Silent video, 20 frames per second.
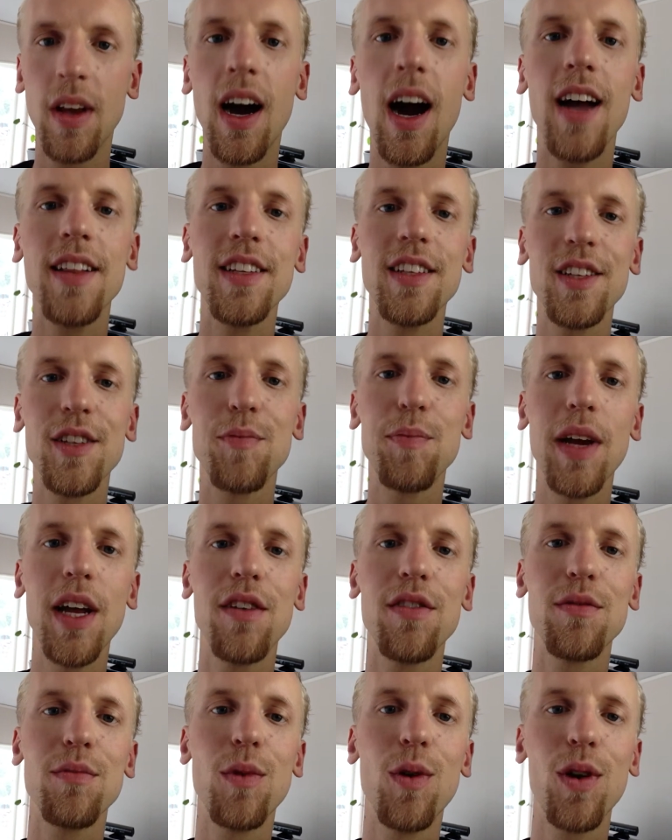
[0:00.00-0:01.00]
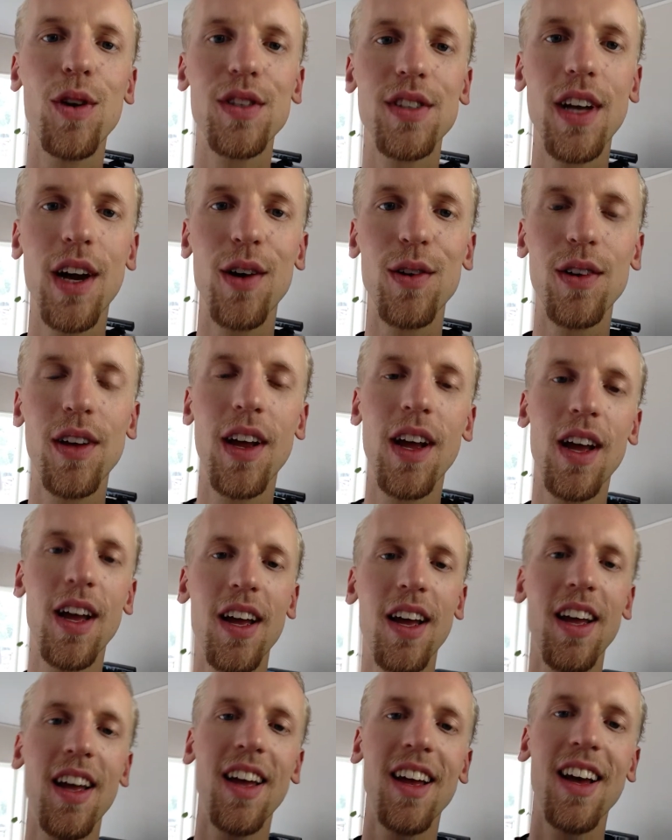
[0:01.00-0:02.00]
Hi, this is Peter from Awesound.
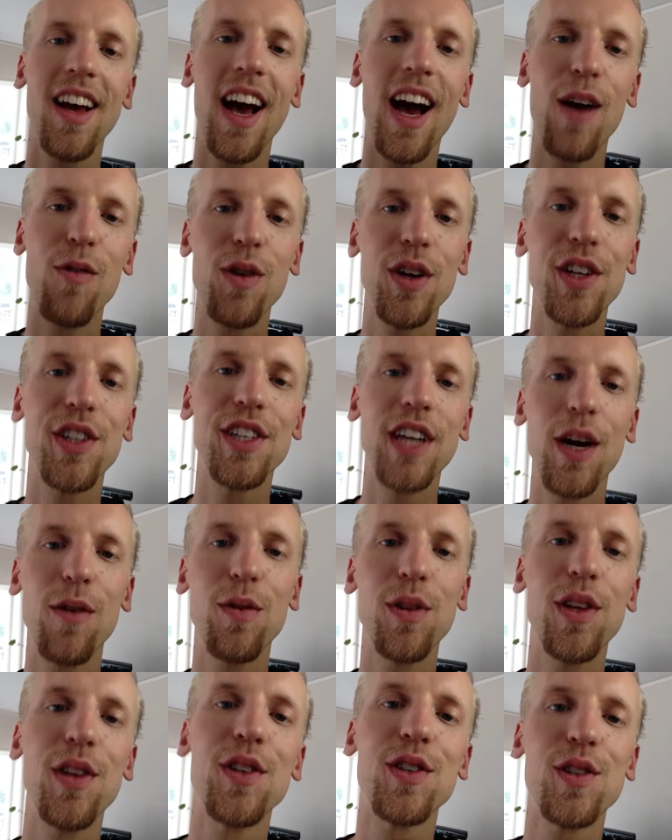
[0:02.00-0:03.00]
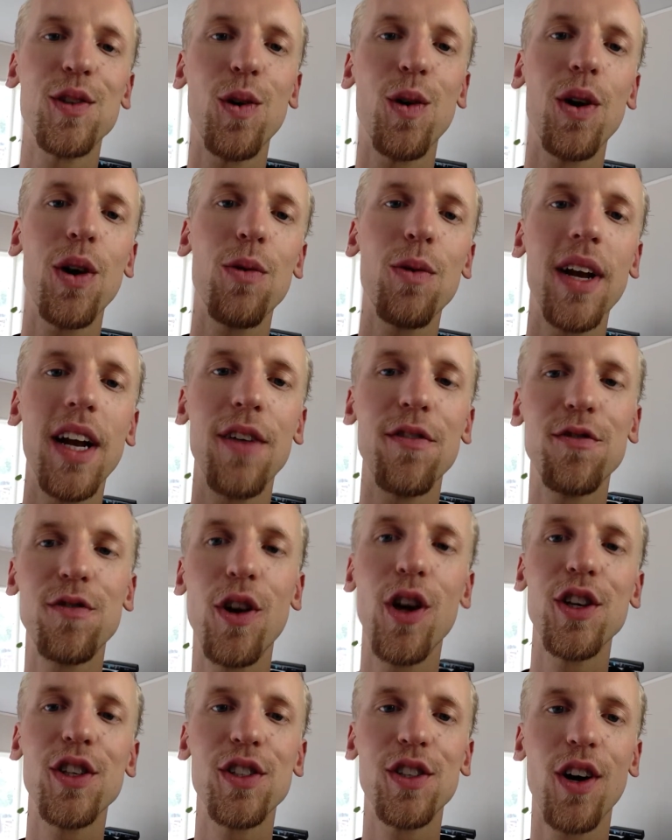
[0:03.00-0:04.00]
I want to share with you a story when I
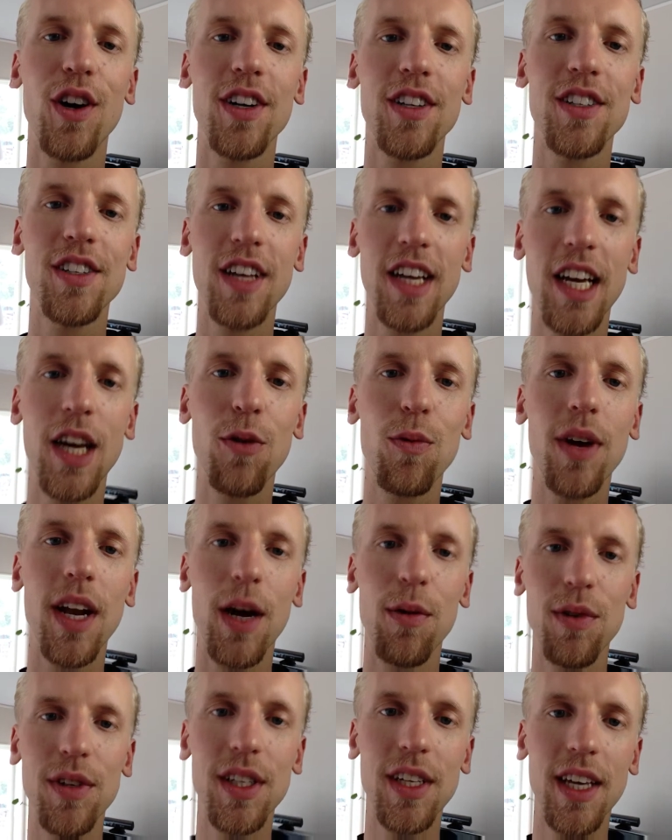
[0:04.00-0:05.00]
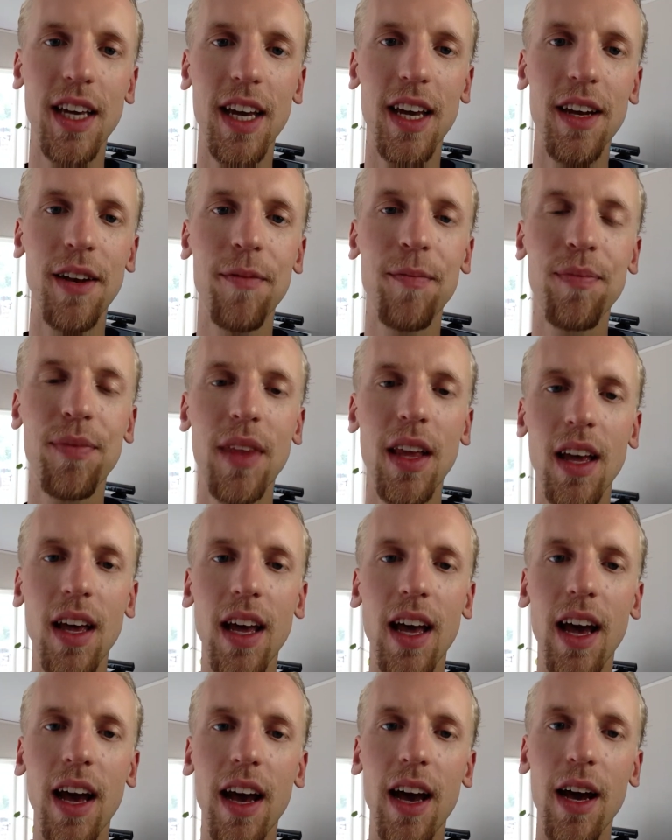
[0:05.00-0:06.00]
first started singing when I was a kid.
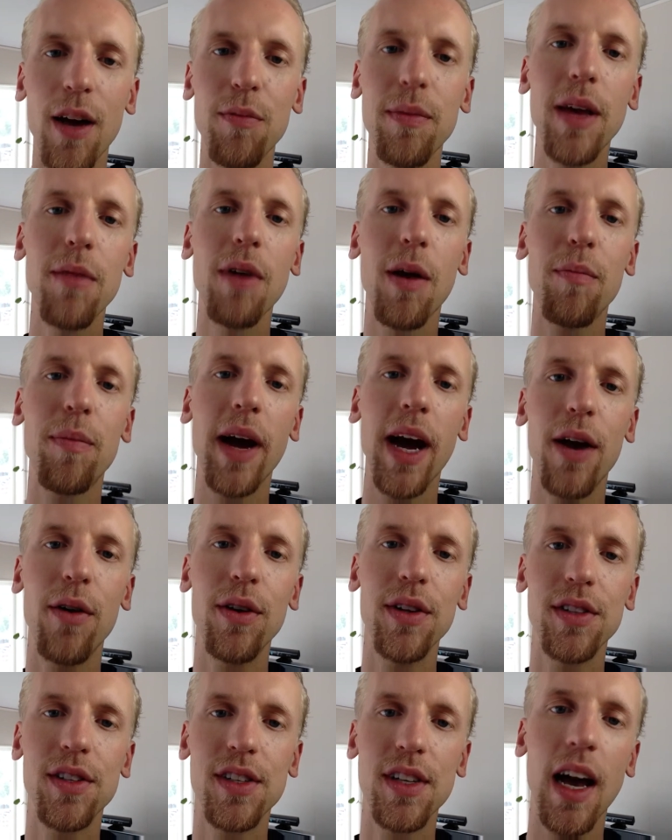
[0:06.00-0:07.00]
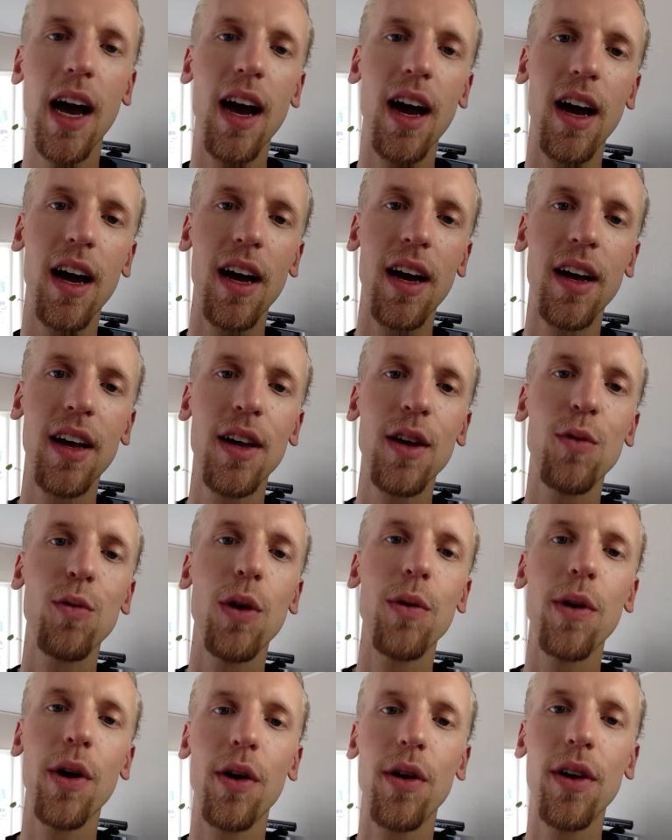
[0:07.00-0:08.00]
Me and my parents, we
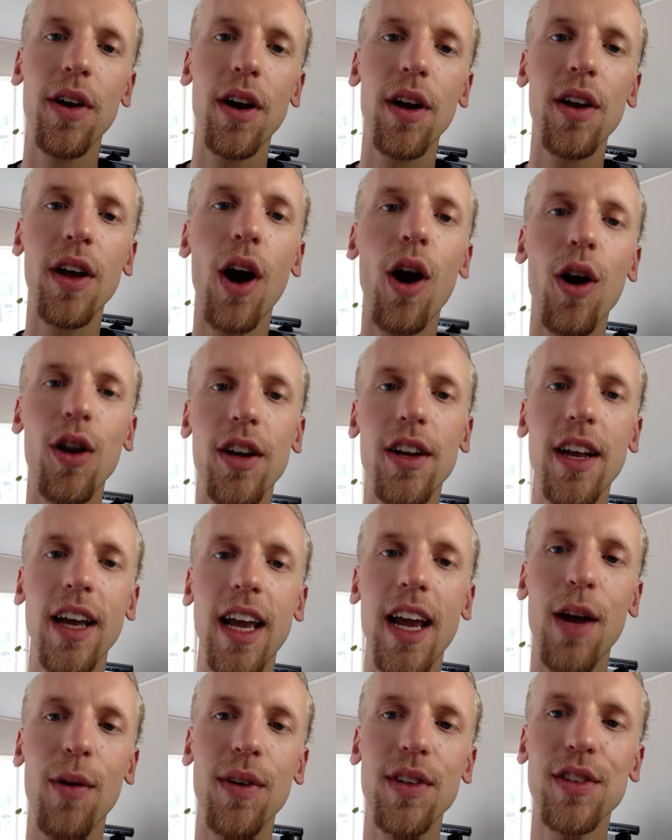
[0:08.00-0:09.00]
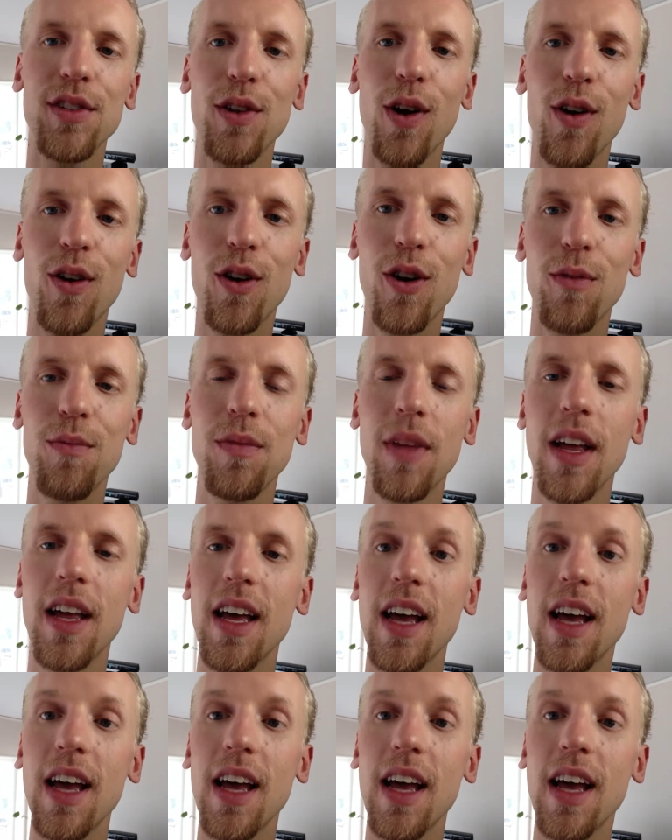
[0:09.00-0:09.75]
were on a holiday here in Stockholm.